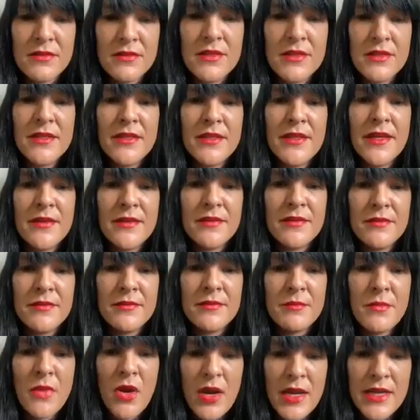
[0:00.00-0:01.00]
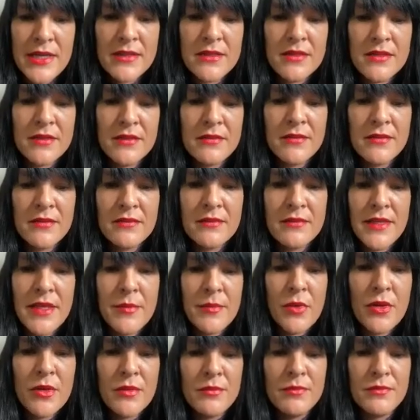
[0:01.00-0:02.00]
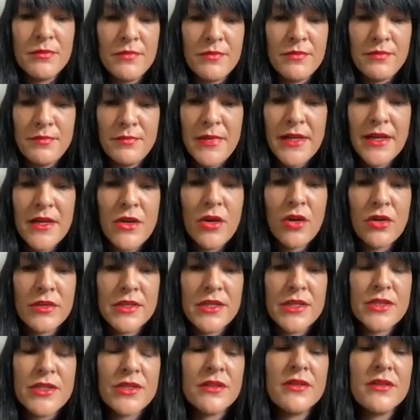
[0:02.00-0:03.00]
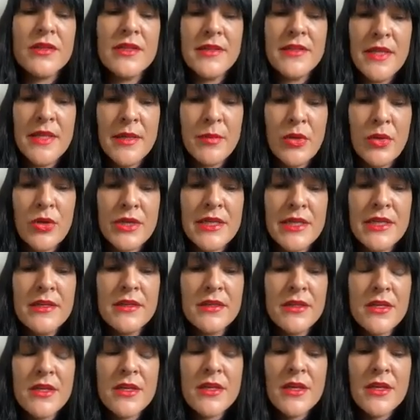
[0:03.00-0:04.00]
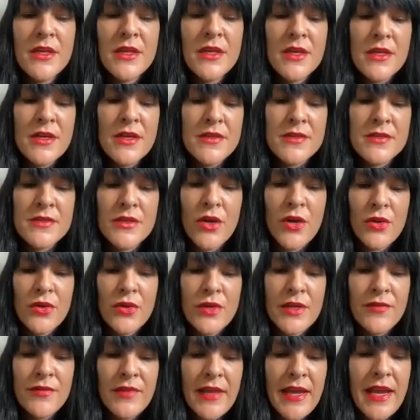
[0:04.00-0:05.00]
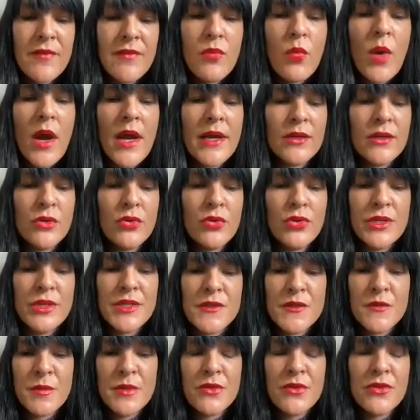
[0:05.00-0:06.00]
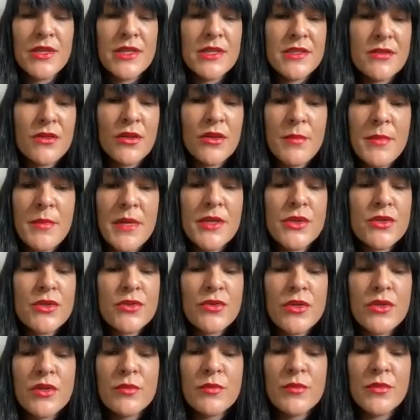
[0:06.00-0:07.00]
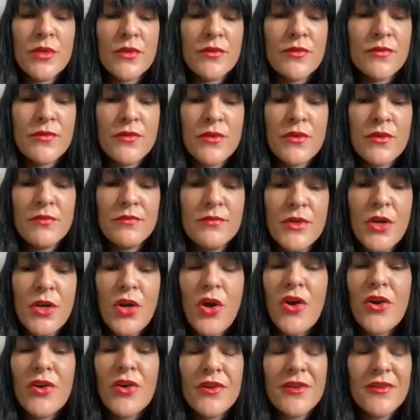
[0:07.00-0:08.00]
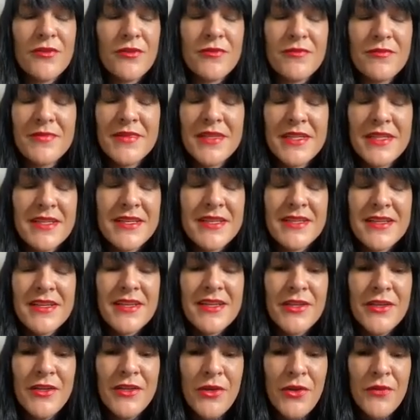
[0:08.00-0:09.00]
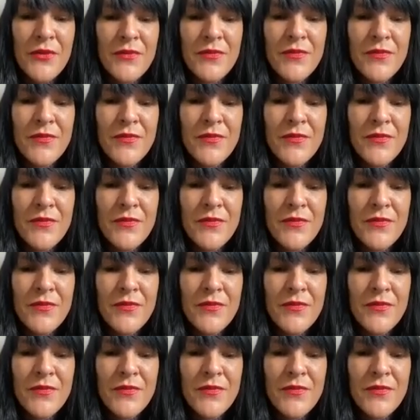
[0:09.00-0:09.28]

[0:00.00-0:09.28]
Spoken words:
in their mind and their metacognition and in their body. So if they have one good experience on a mushroom of God, or, you know,